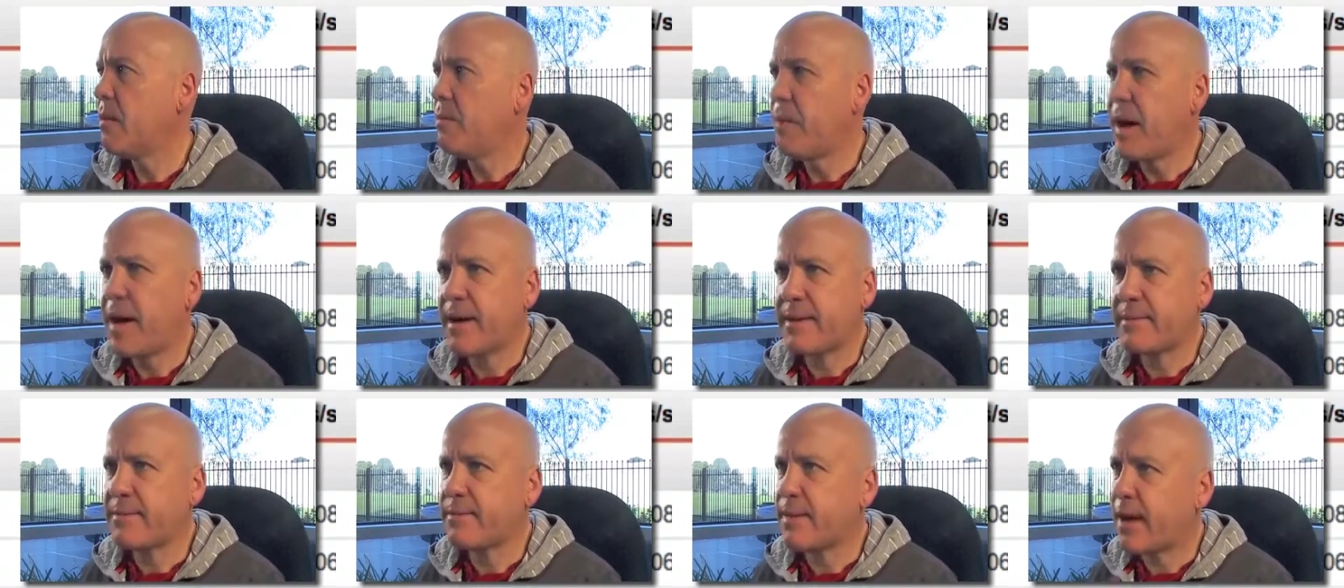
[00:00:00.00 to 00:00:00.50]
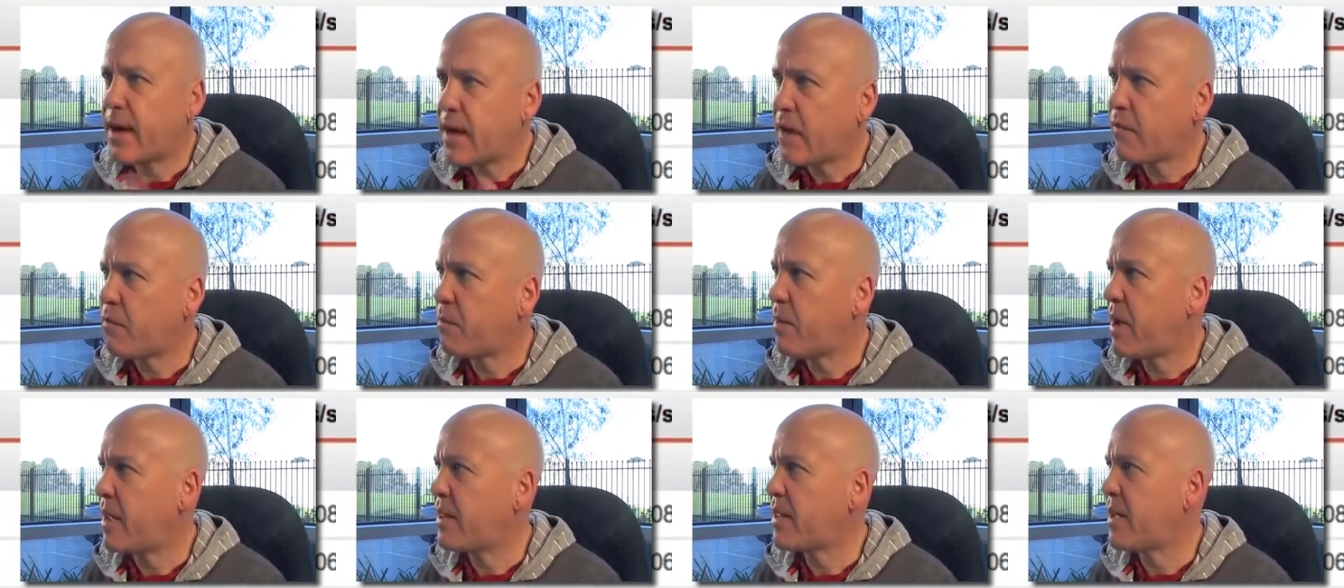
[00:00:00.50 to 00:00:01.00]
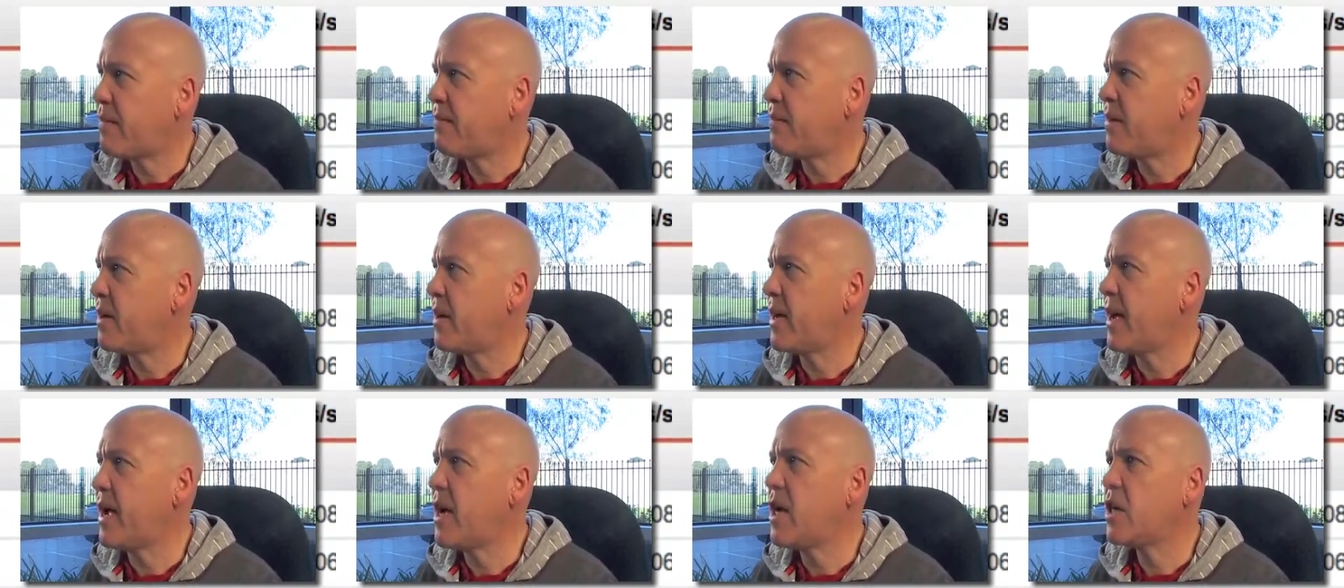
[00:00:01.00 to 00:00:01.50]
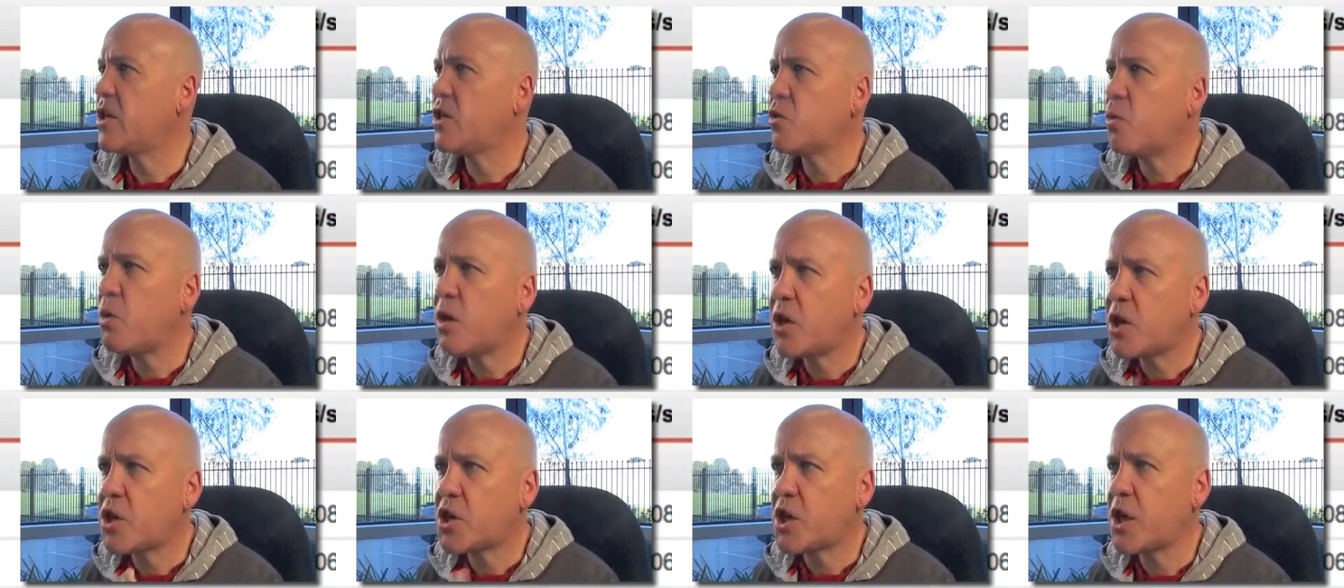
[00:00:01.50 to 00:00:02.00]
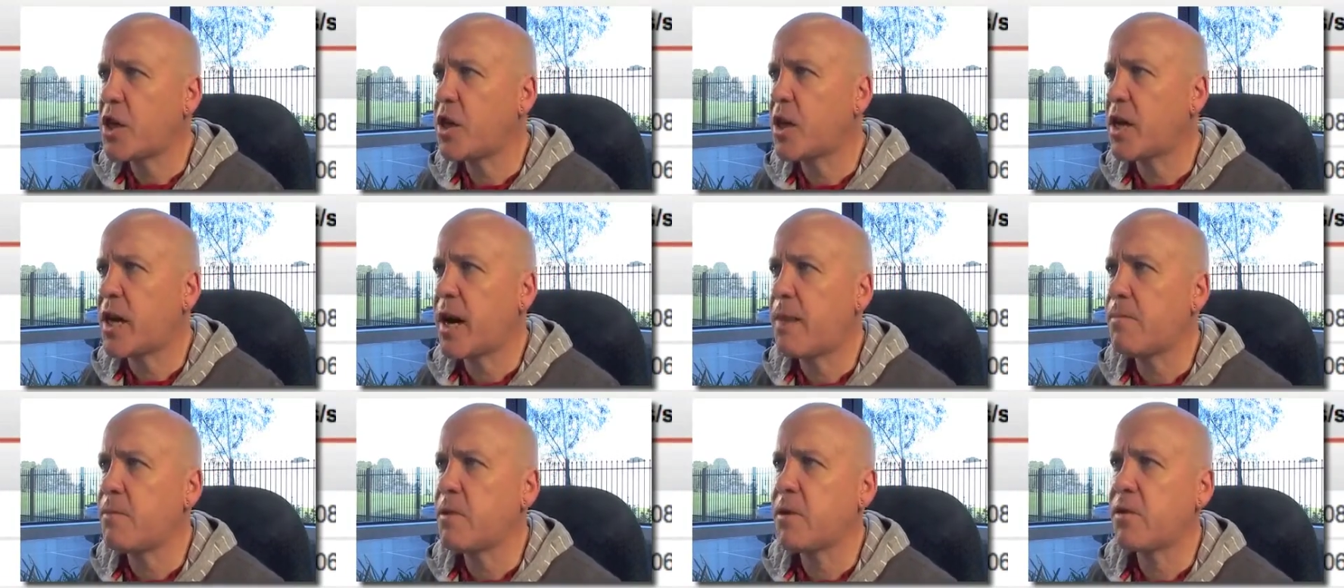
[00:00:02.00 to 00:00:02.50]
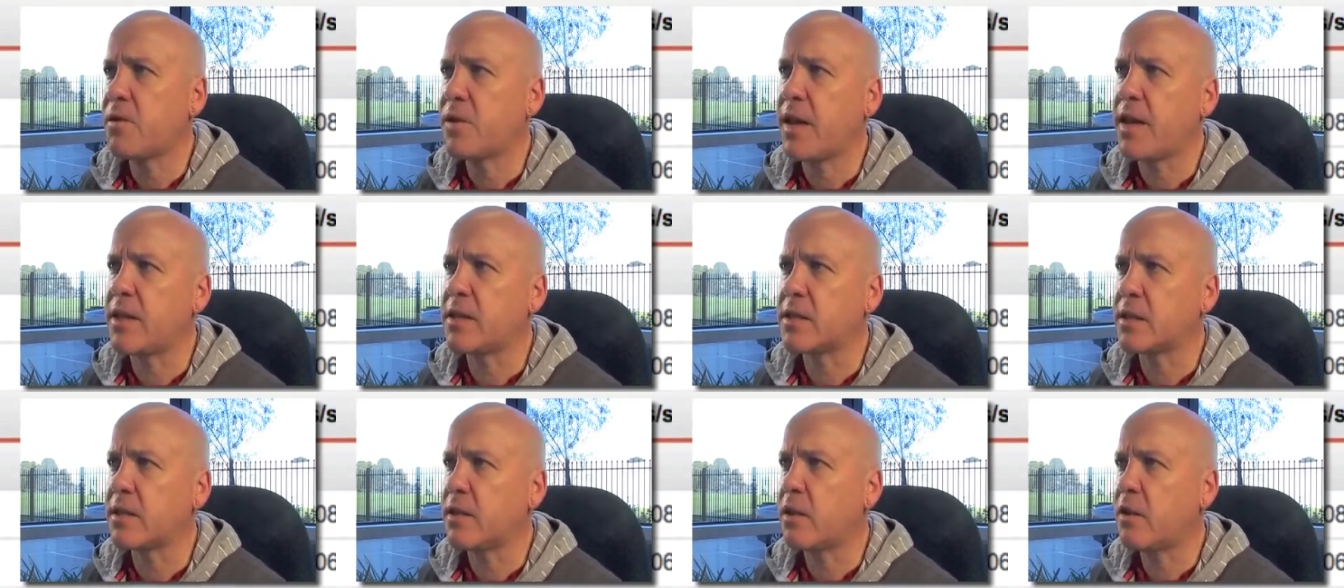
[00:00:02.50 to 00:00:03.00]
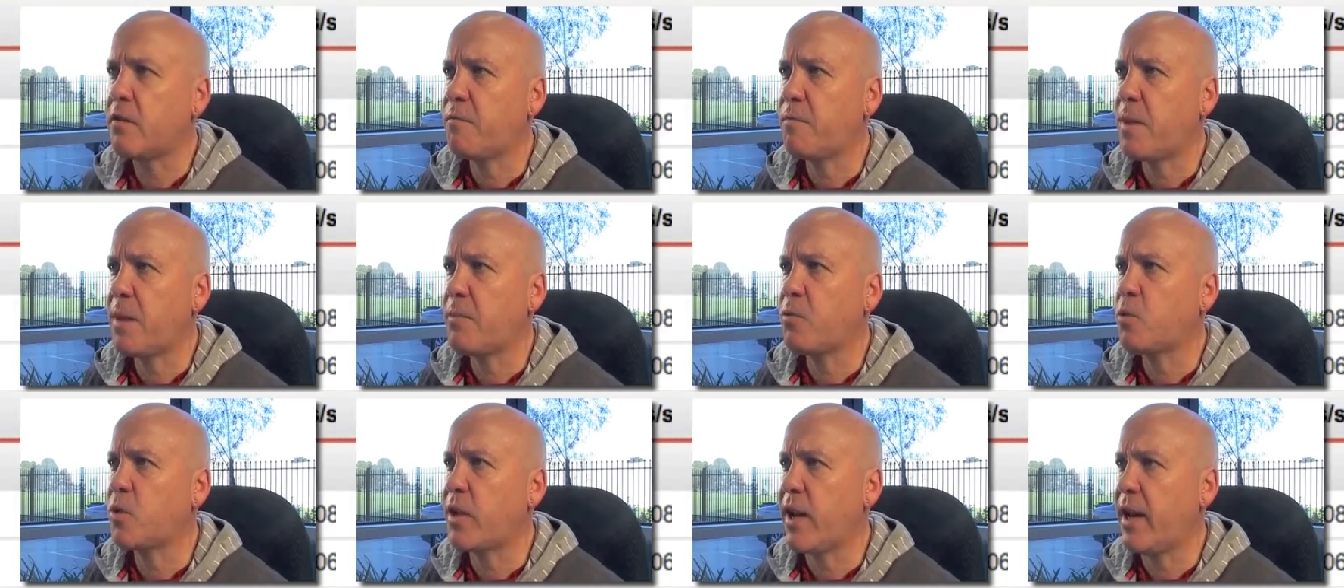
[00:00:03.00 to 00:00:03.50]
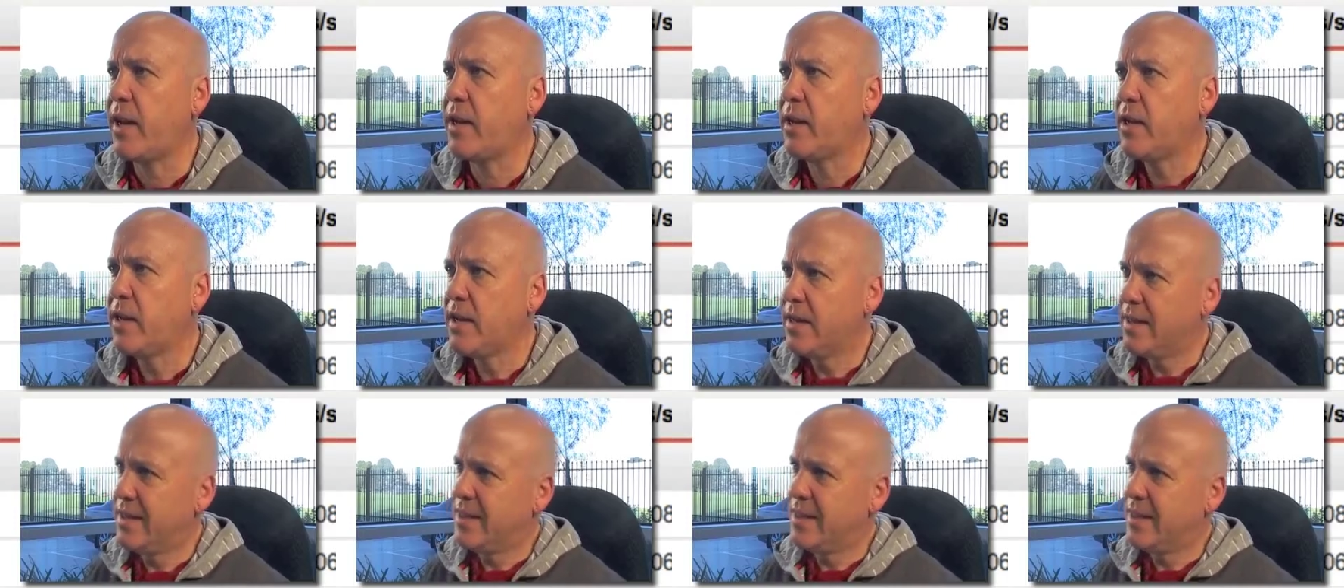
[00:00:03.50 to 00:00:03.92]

But enough about that for today. I just wanted to show you a couple of things. A lot of people get